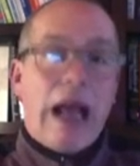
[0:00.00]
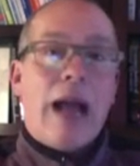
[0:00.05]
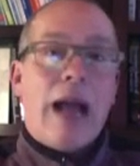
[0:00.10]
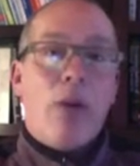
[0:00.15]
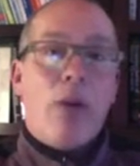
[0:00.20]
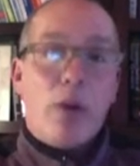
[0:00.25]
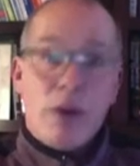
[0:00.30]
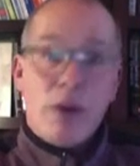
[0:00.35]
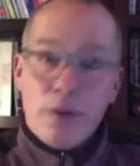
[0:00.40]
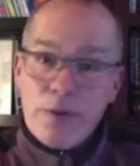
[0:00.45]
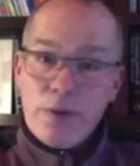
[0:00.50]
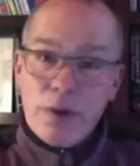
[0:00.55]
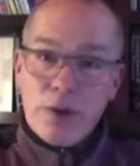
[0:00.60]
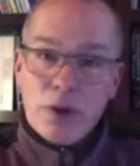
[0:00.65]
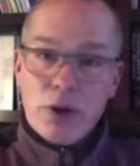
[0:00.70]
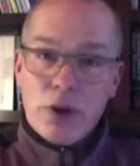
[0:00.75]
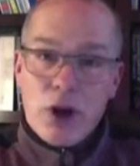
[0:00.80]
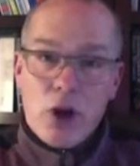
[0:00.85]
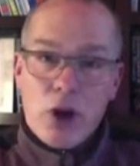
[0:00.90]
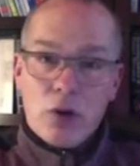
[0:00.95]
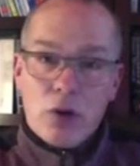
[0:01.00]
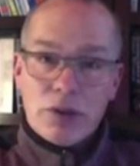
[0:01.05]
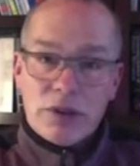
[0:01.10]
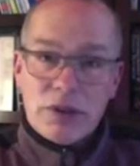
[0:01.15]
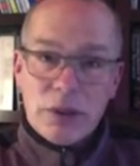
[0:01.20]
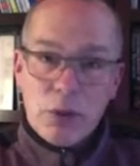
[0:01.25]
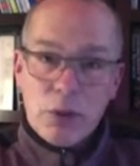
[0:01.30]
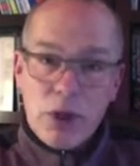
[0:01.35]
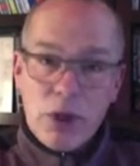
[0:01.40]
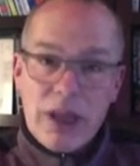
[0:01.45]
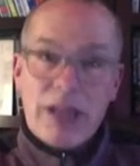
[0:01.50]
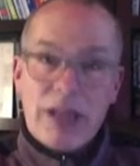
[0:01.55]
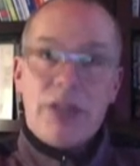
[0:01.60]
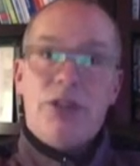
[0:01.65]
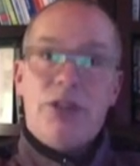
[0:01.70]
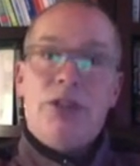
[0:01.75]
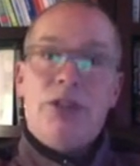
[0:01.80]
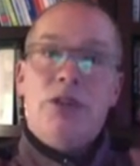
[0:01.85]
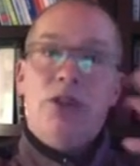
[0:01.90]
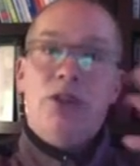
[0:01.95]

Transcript: and when you feel your own stimulation,